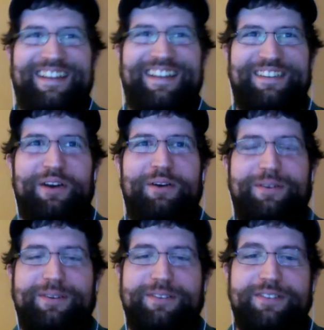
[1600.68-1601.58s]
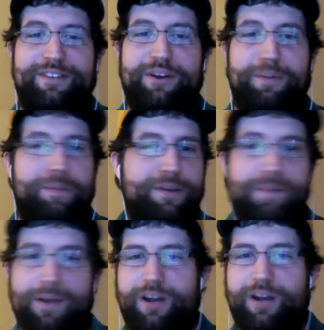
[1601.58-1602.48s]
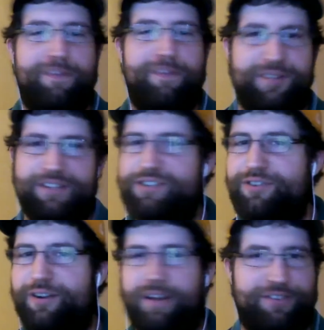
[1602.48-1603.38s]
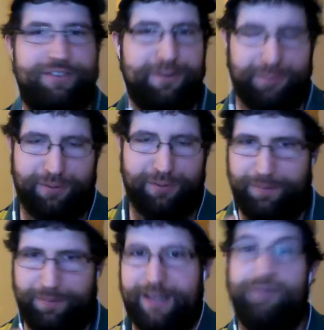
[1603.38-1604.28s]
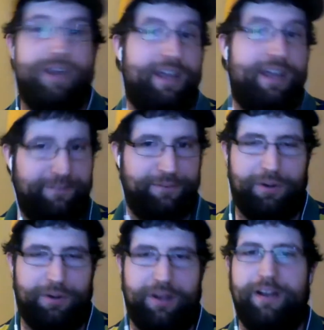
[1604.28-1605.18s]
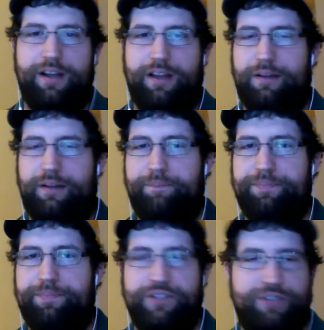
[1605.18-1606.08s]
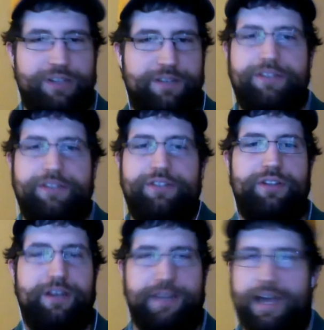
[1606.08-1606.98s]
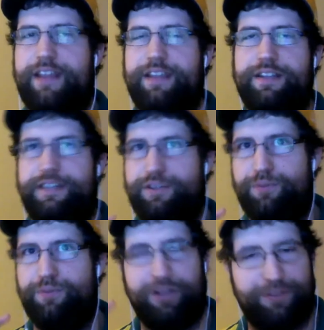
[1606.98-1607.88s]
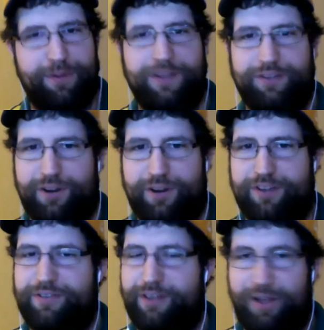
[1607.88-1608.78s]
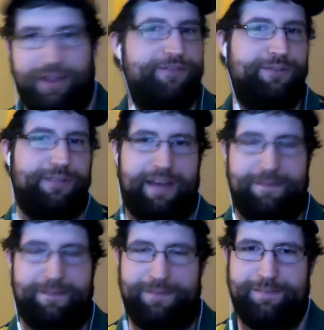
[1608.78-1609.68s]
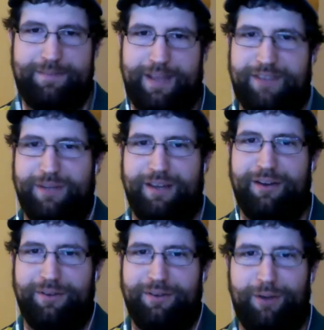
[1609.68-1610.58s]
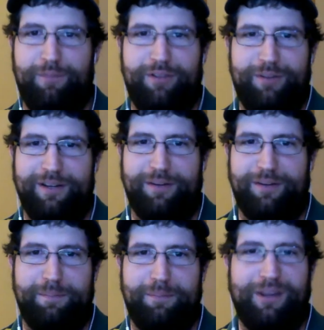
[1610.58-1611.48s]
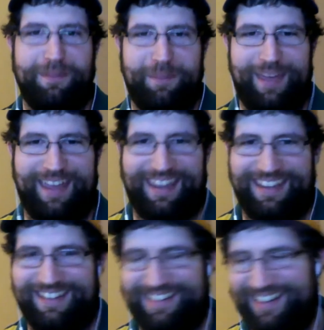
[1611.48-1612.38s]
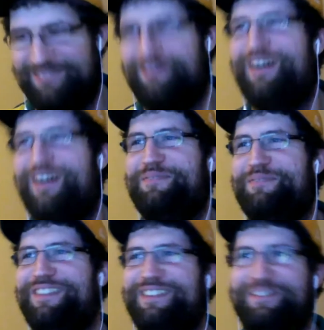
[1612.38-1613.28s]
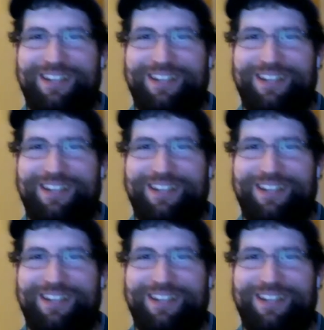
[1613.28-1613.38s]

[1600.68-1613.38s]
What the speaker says: so you can pick whatever position. You don't have to start with quarterback. You can if you want. Just give us a guy that you want to throw on this roster, and I'll have to adapt as we go, and hopefully we don't break the bank and wind up with too much